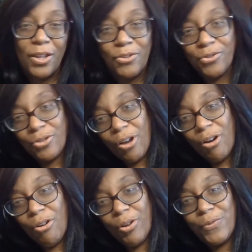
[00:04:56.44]

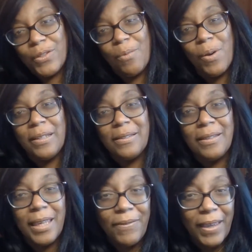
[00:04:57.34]
So if someone is
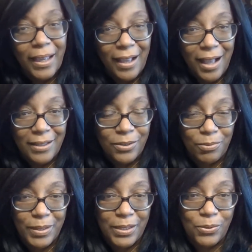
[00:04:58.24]
giving us a
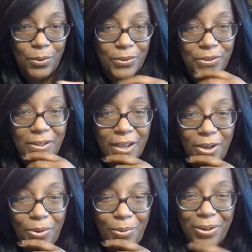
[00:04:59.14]
resource,
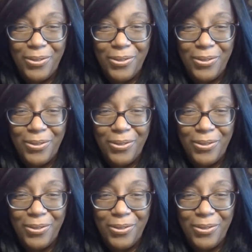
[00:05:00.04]
what